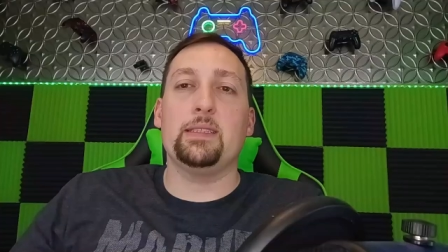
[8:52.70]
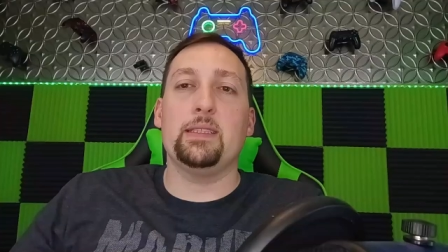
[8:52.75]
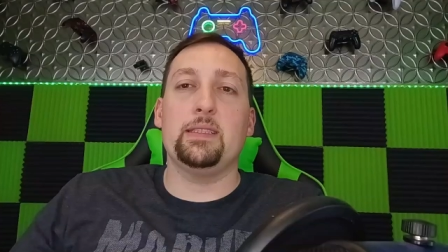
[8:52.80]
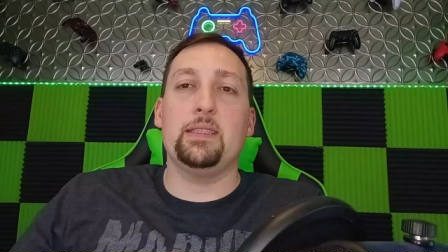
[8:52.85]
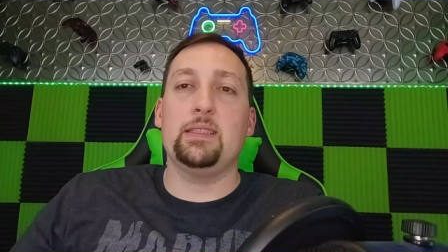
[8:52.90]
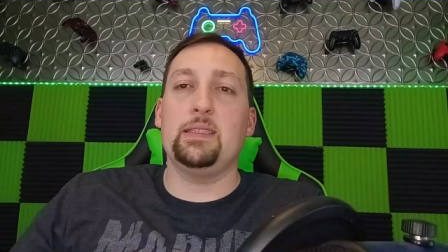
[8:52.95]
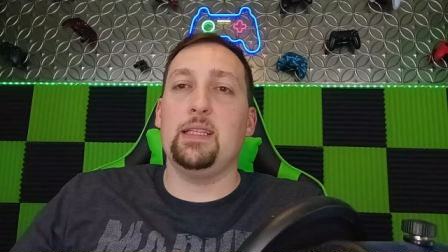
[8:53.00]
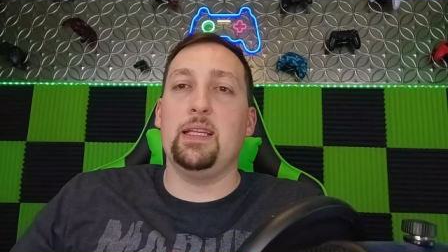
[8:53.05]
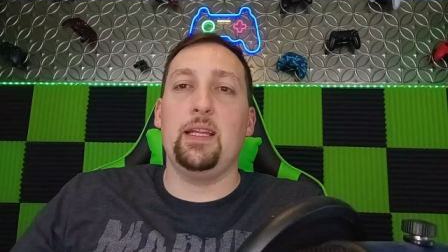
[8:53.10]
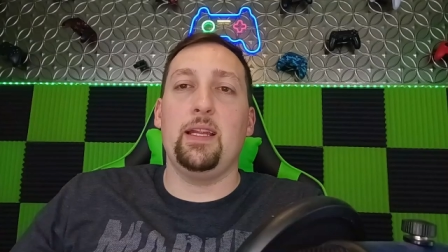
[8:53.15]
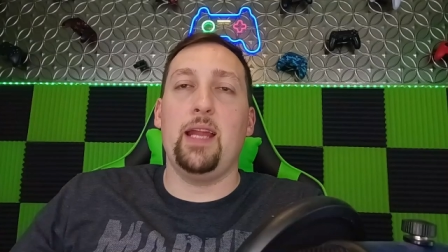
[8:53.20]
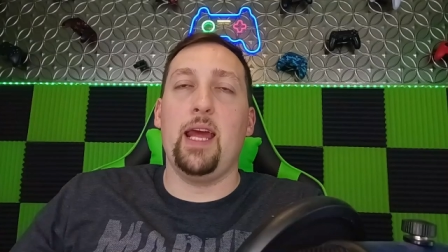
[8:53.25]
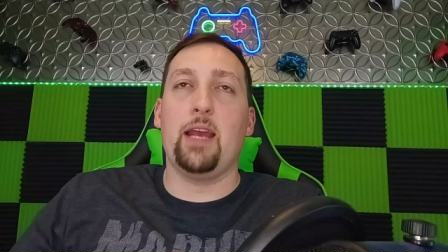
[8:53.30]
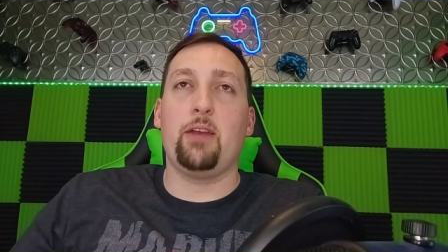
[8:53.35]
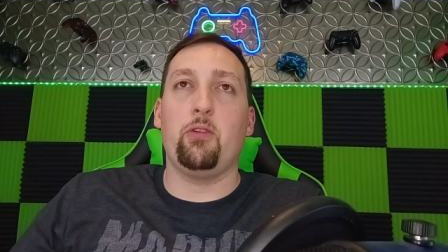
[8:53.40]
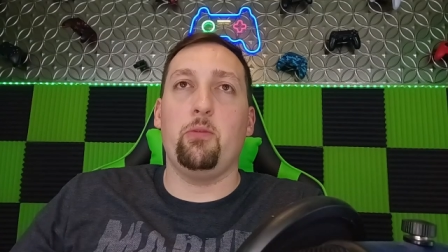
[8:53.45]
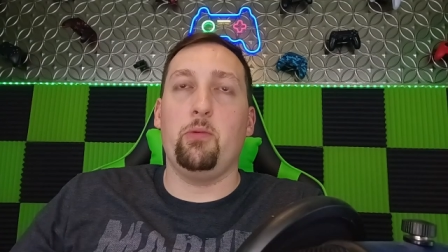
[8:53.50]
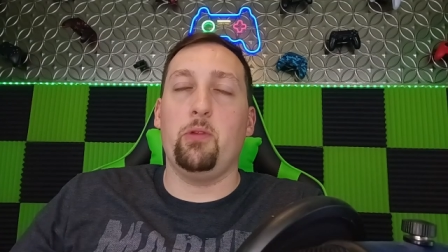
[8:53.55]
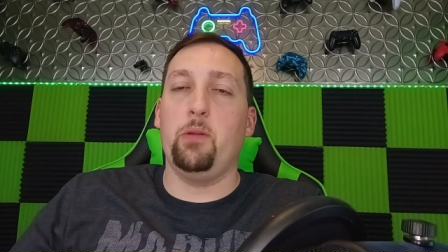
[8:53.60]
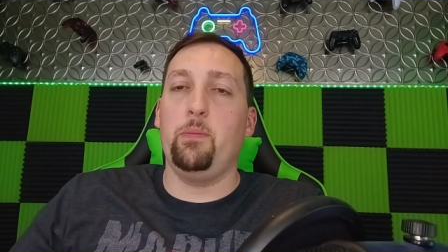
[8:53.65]
guess it just said
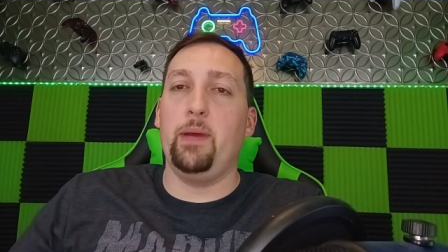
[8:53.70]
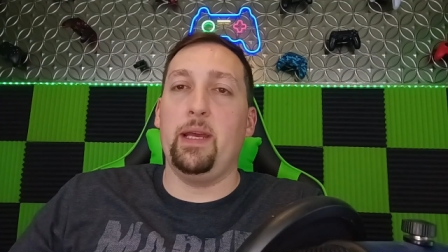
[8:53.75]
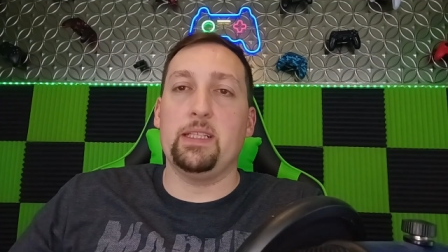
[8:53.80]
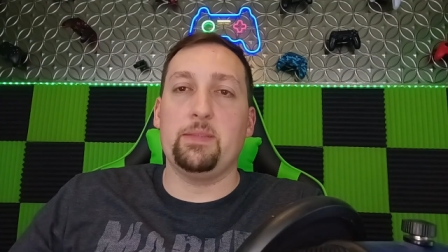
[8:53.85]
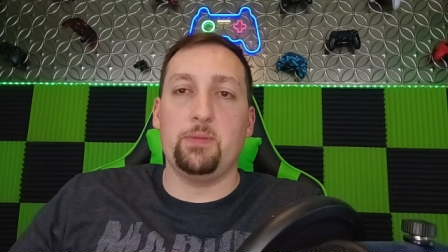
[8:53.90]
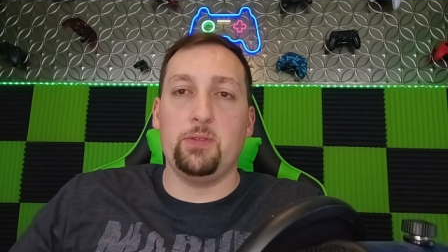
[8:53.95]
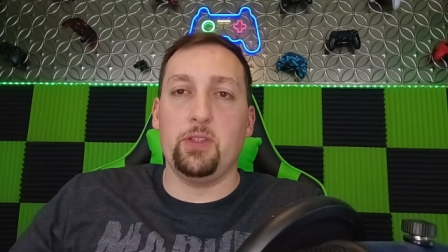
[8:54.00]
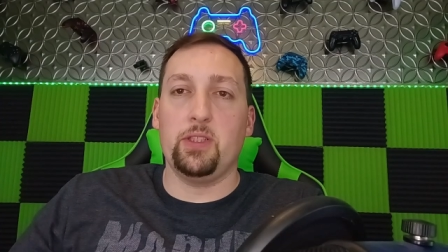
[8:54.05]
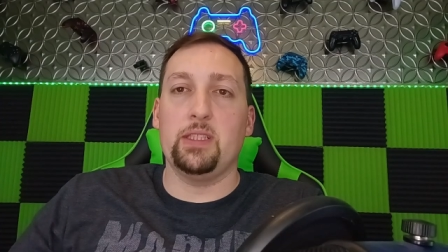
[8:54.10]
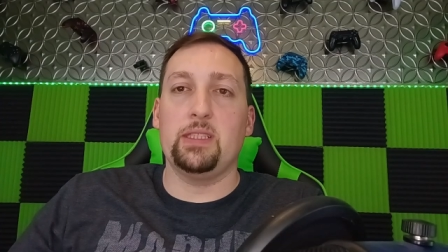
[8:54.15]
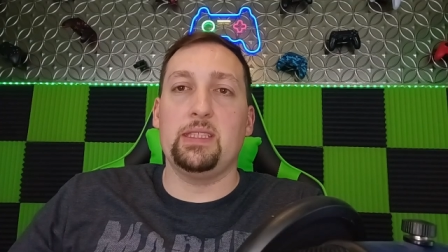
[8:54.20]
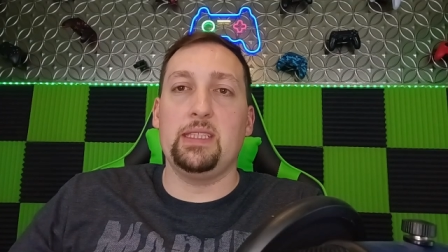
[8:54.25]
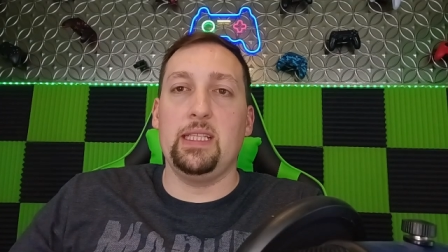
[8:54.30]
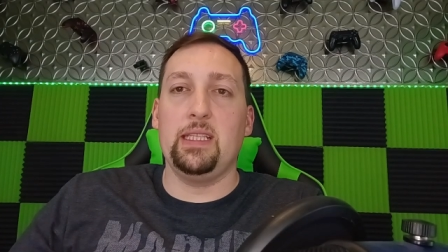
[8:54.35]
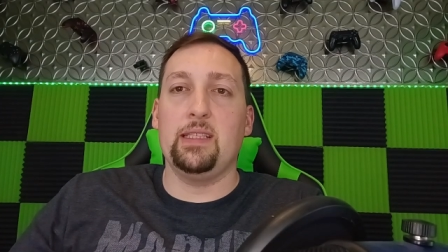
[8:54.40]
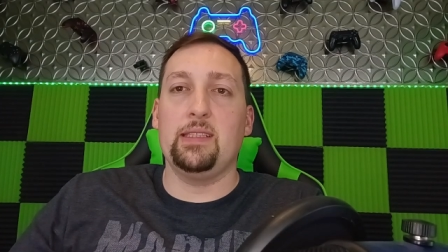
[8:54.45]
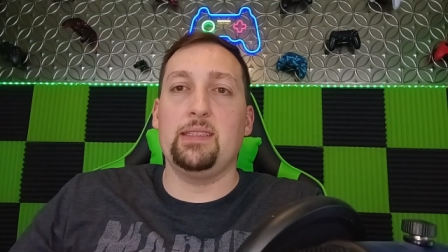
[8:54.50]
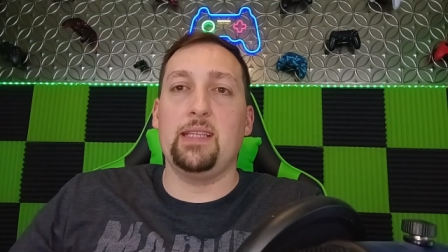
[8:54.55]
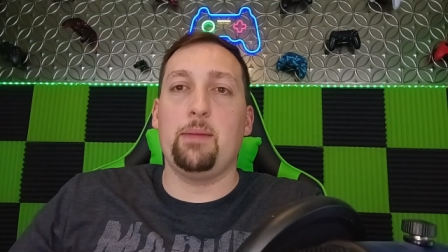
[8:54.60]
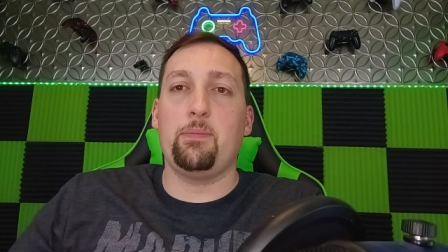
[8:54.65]
inaccurate bullet pass, but you can
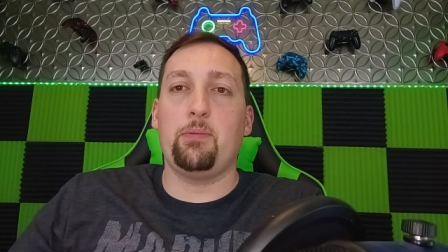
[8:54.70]
see the